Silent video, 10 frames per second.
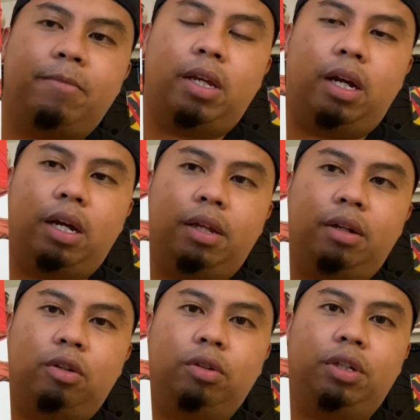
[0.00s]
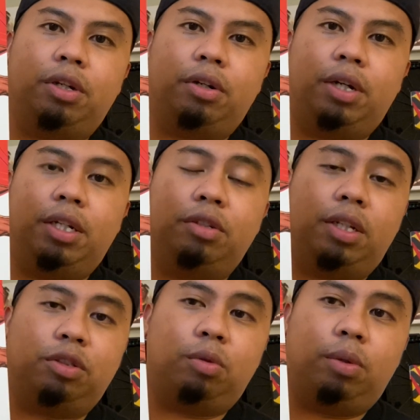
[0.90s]
earlier in
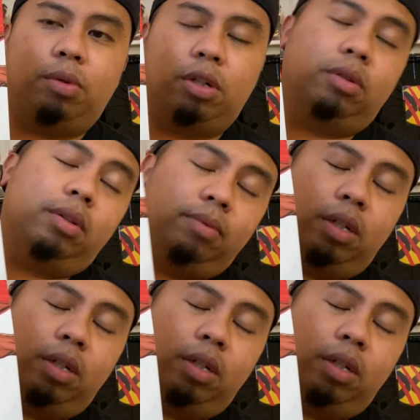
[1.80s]
2020, or